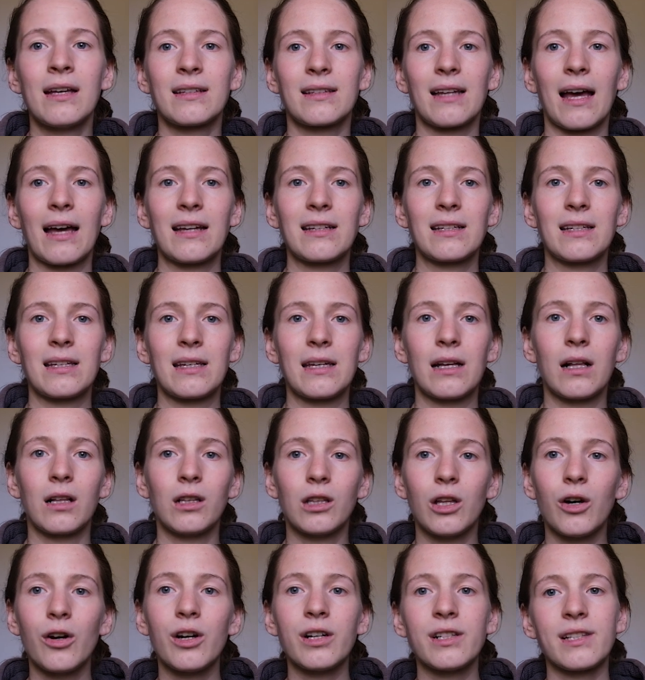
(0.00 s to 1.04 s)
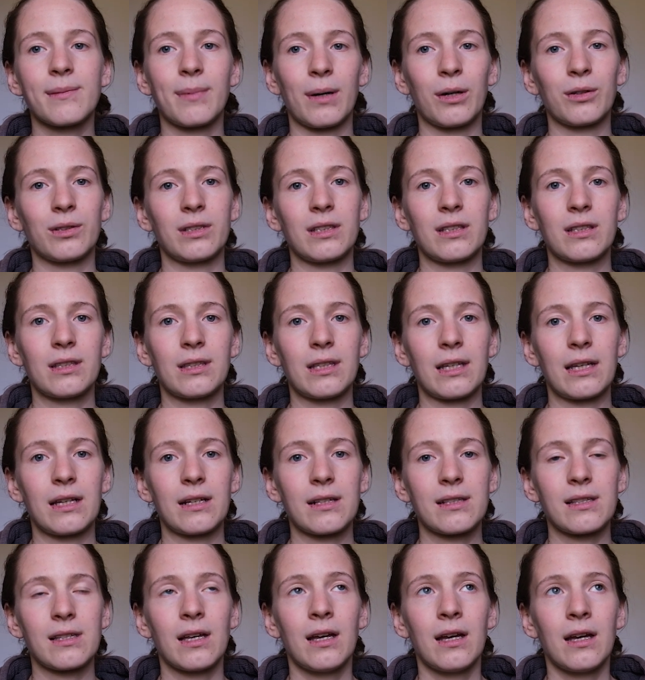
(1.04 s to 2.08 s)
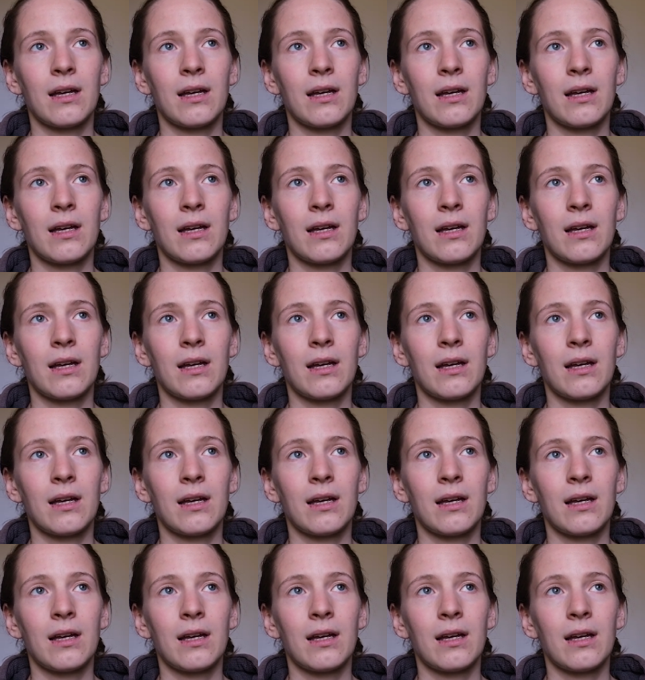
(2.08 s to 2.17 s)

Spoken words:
that he learns about these things.